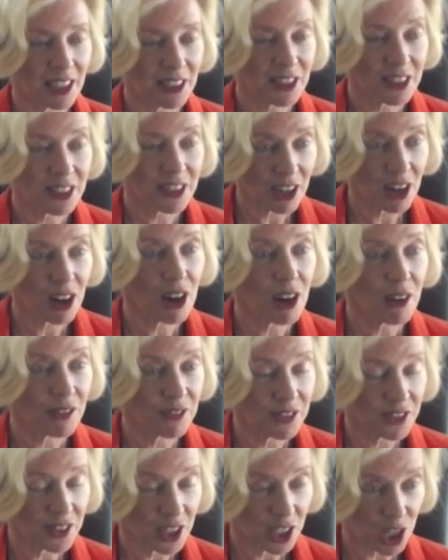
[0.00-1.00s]
can
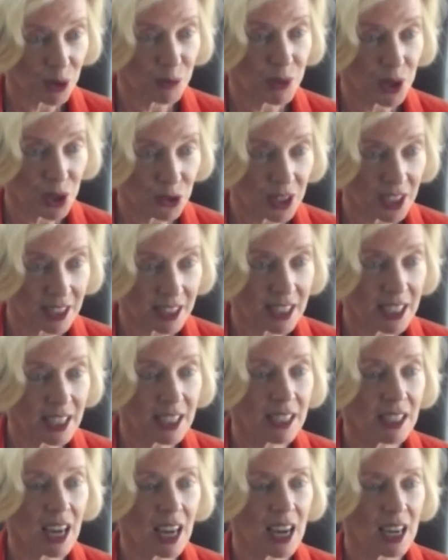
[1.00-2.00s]
serve the
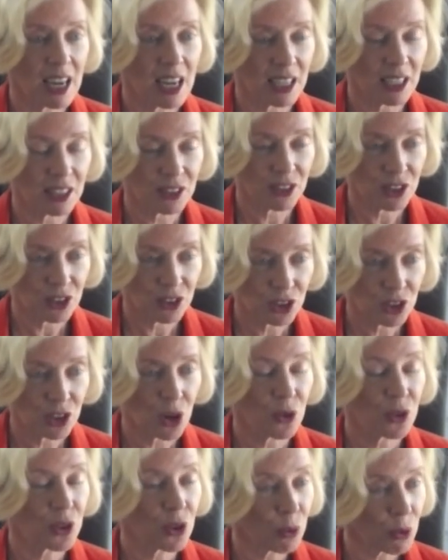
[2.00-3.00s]
community, to
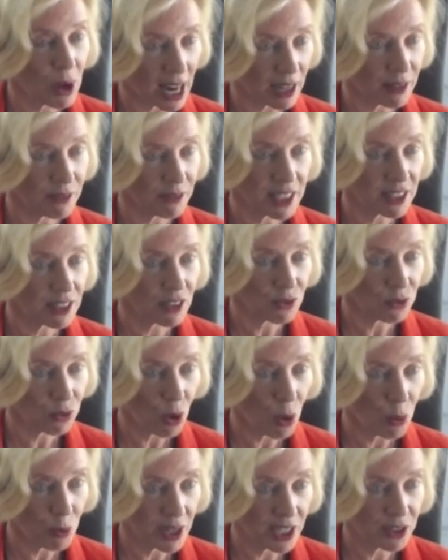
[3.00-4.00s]
show the relevance of
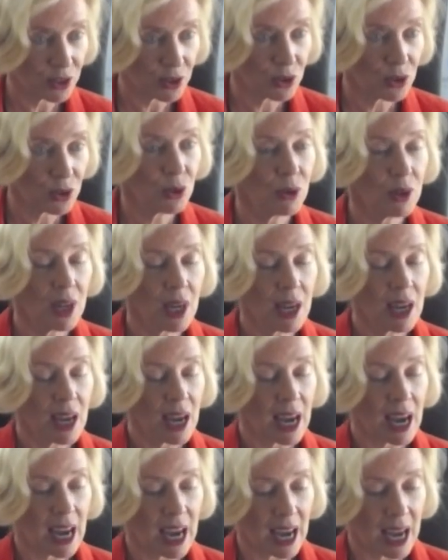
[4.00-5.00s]
what we do,
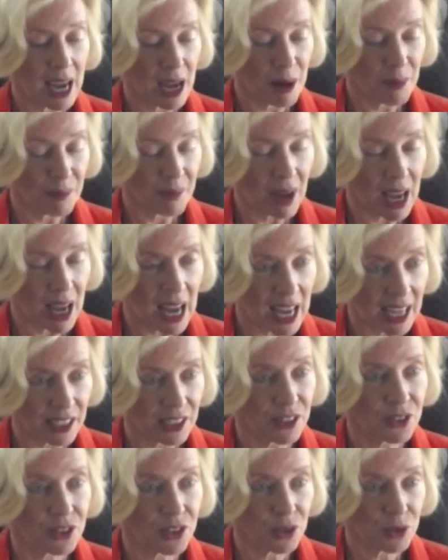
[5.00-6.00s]

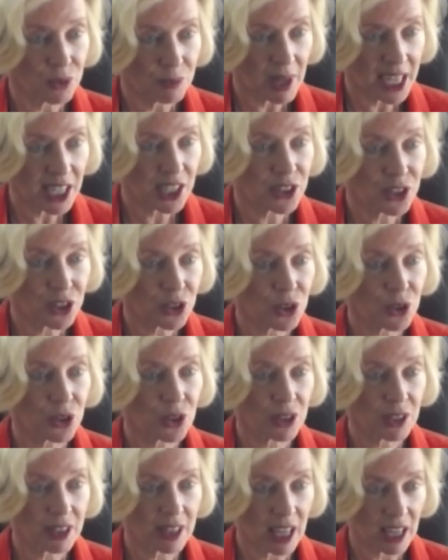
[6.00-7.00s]
and to make
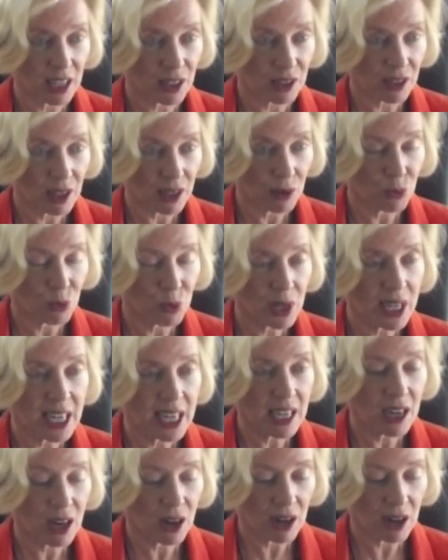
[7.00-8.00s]
sure that
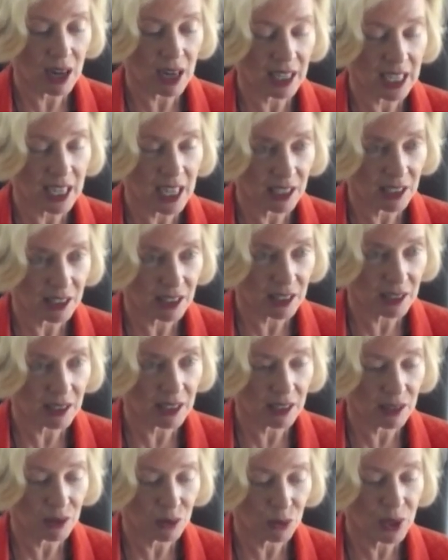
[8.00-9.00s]
we can
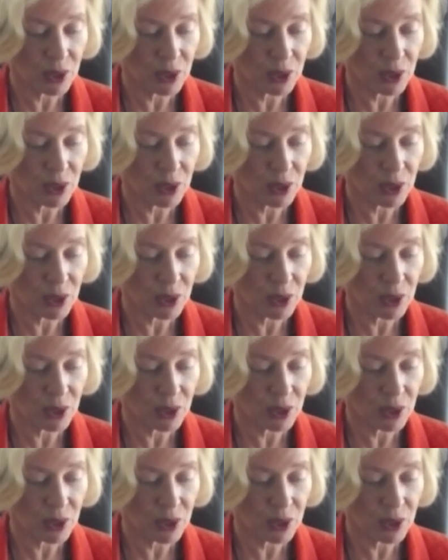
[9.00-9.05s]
